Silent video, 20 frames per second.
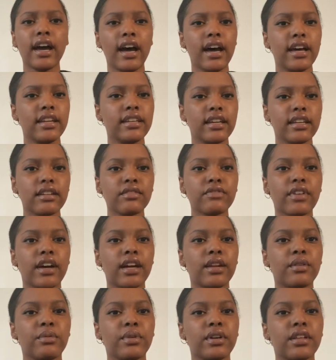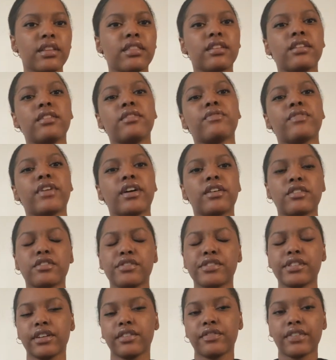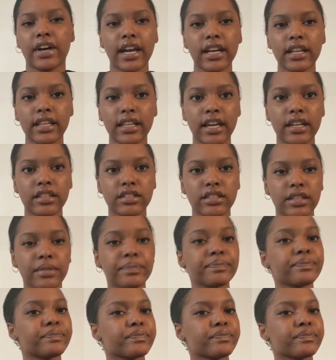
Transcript: identified with and found herself idolizing.